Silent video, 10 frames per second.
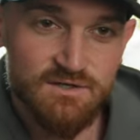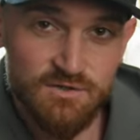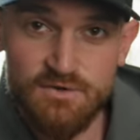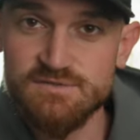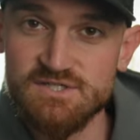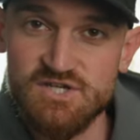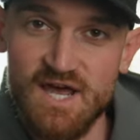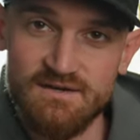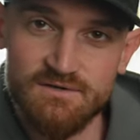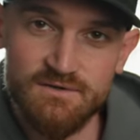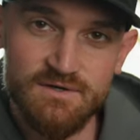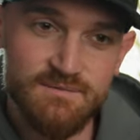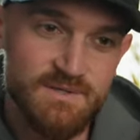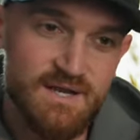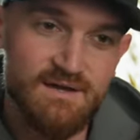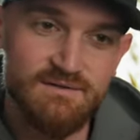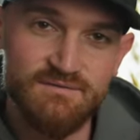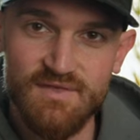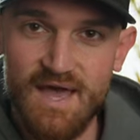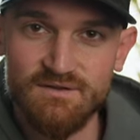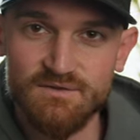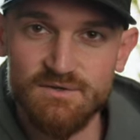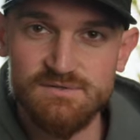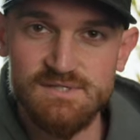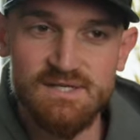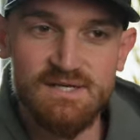close to Chattanooga, but not that close, and,